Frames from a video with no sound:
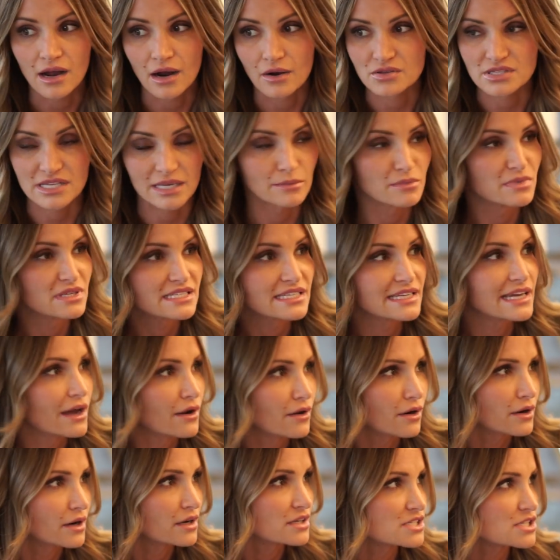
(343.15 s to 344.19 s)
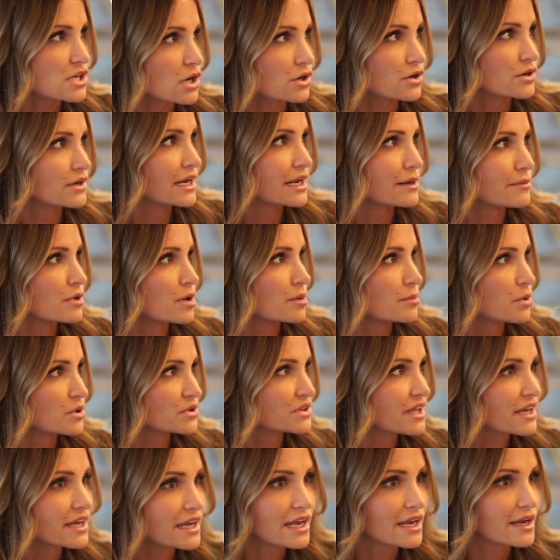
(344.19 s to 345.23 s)
was missing out on a soccer game or a
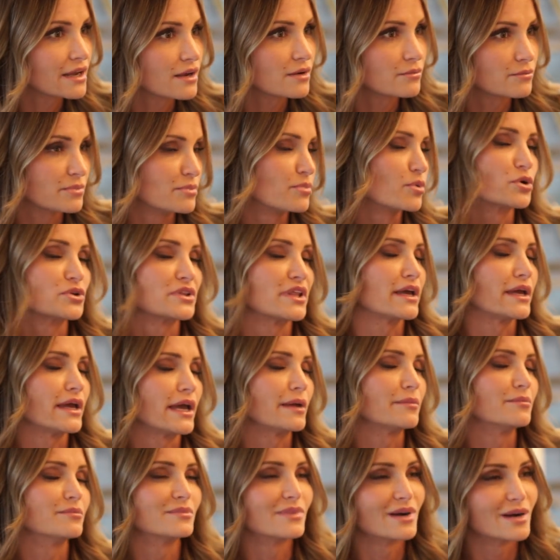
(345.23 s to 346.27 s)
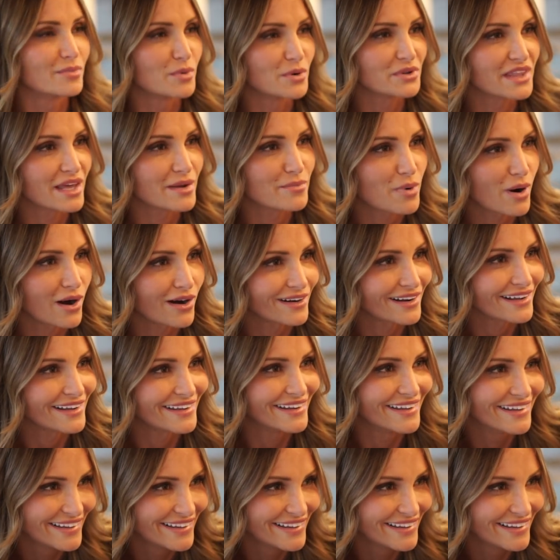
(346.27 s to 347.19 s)
birthday party.